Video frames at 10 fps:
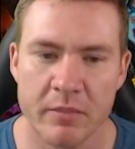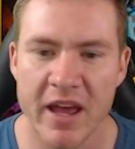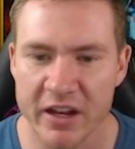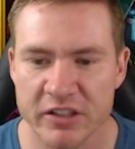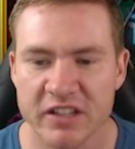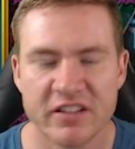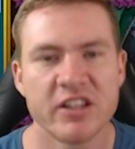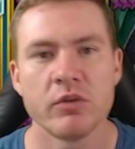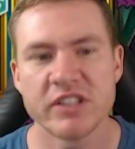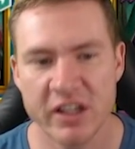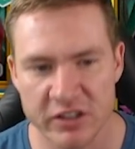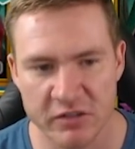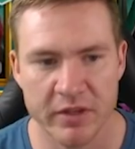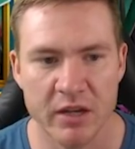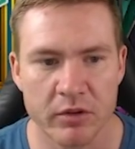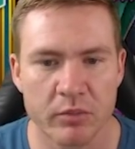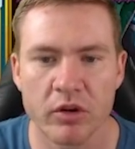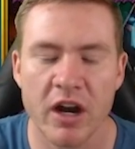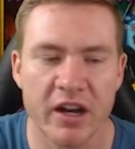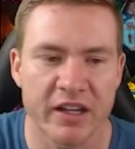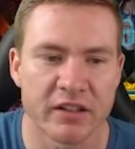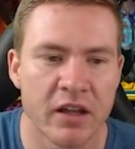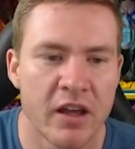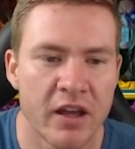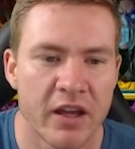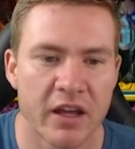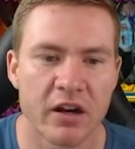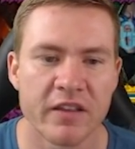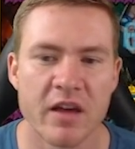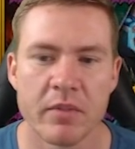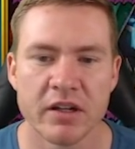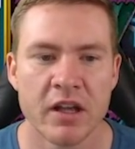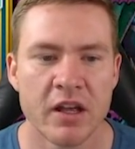Bad L's continuous heals have been able to proc and and all that, but.